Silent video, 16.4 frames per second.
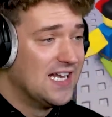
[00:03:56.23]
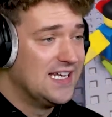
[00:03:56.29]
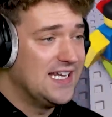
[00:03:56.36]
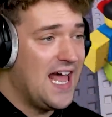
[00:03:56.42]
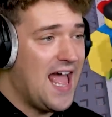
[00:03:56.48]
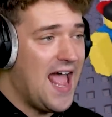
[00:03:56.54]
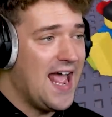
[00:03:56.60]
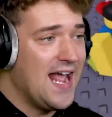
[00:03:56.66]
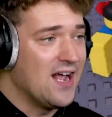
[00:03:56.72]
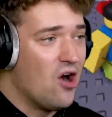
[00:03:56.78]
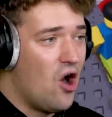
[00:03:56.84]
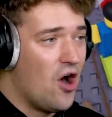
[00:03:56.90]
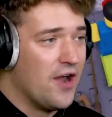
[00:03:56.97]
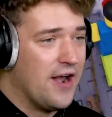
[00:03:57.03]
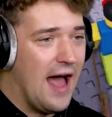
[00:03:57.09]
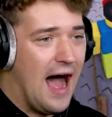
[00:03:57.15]
laying
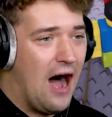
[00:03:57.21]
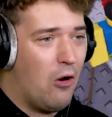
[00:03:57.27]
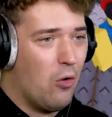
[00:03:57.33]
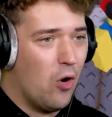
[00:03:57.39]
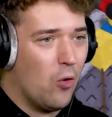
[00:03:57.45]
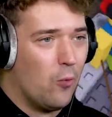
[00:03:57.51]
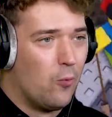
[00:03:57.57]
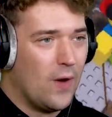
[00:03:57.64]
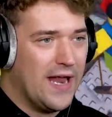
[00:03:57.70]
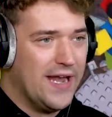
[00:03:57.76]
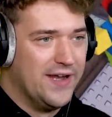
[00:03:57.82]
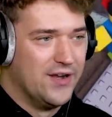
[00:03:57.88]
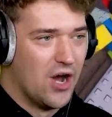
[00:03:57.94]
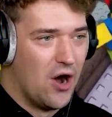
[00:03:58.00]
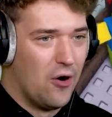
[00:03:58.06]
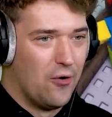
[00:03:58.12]
on our
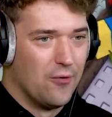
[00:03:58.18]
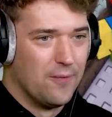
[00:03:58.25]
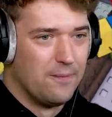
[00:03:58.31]
window.